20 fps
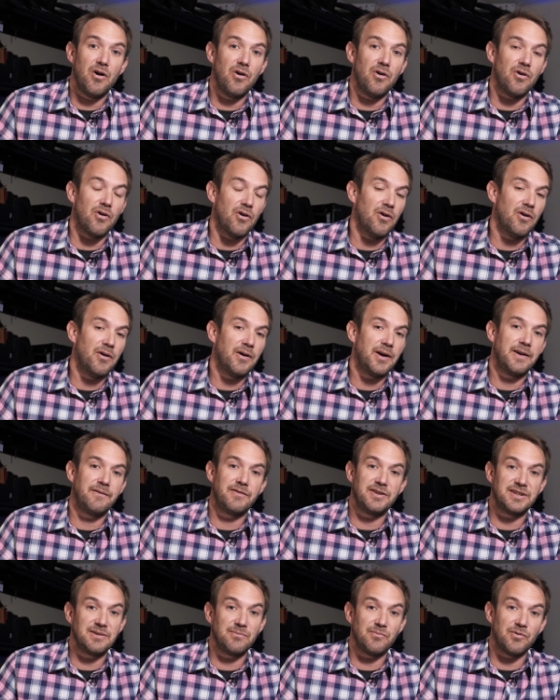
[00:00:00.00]
Or if
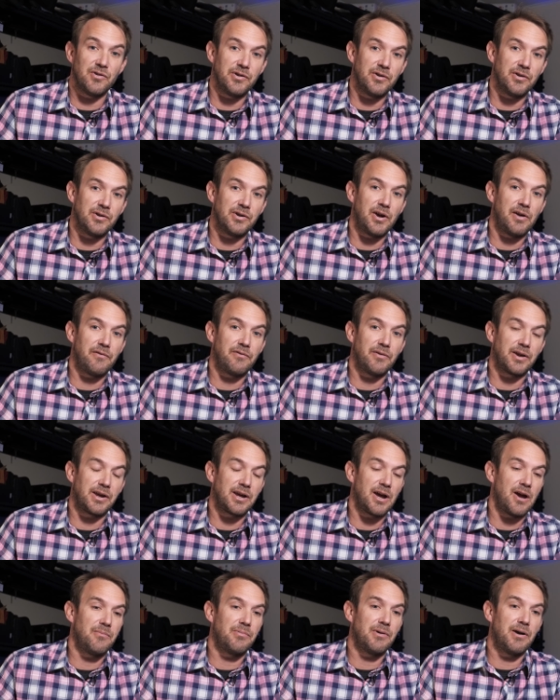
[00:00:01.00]
you didn't want the audio from the
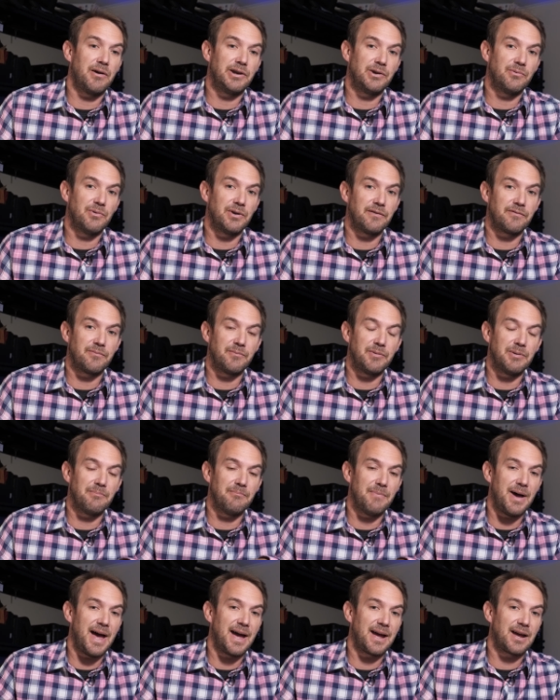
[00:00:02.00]
GoPro and you want it from your
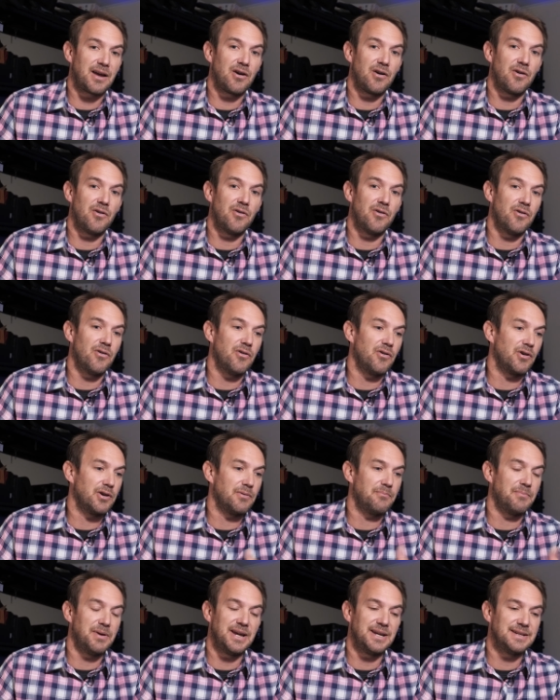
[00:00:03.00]
Mac or your
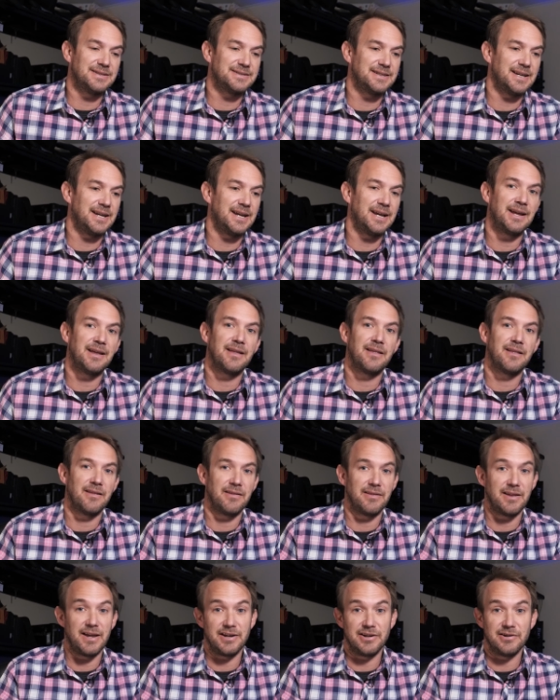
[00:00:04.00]
PC,
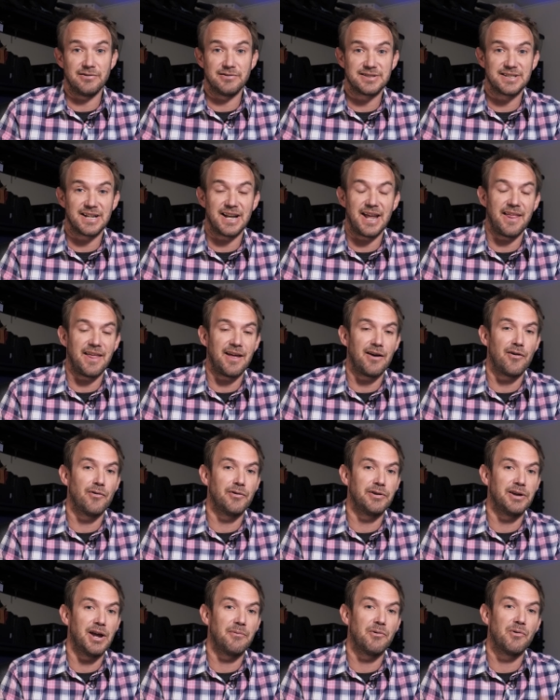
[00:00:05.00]
then you would select that
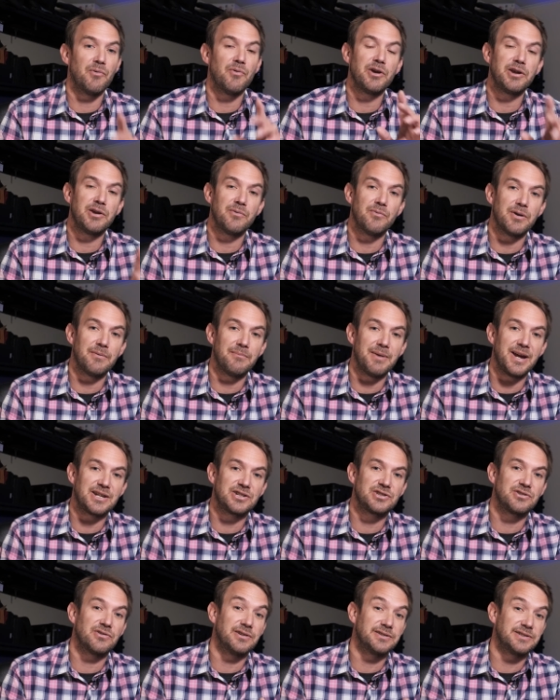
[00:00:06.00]
audio. But what you want to make
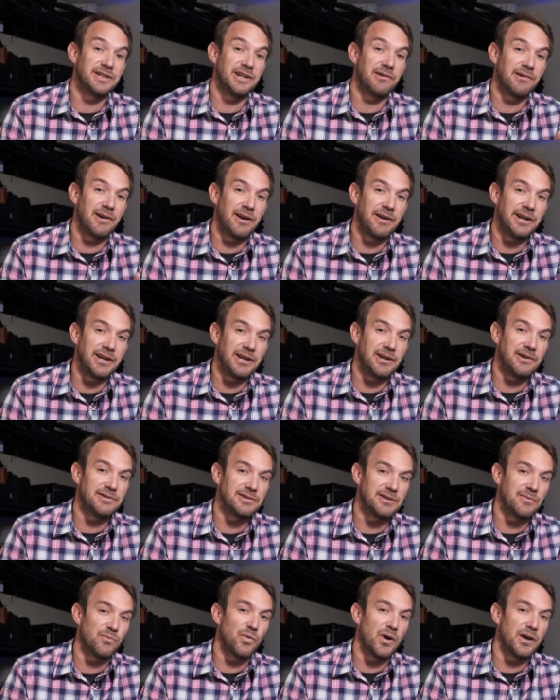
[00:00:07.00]
sure is that you're only
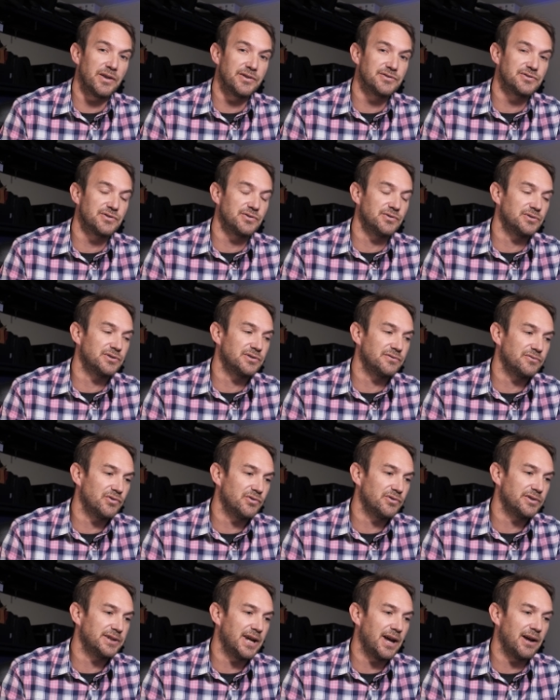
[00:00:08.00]
using one source of
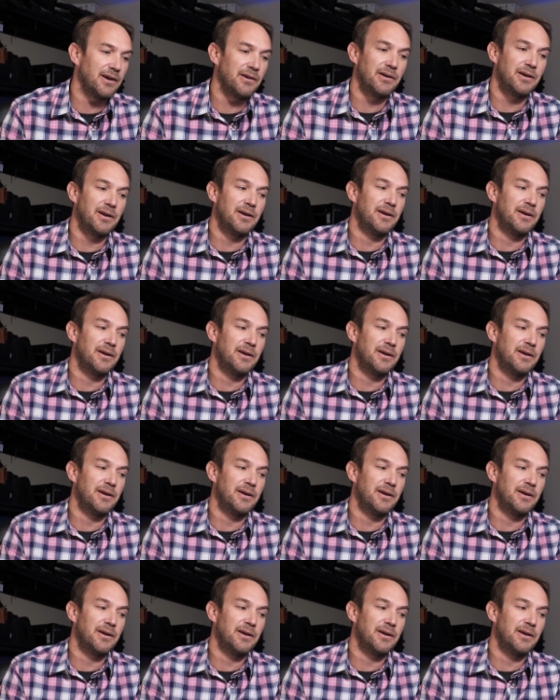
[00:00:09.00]
audio.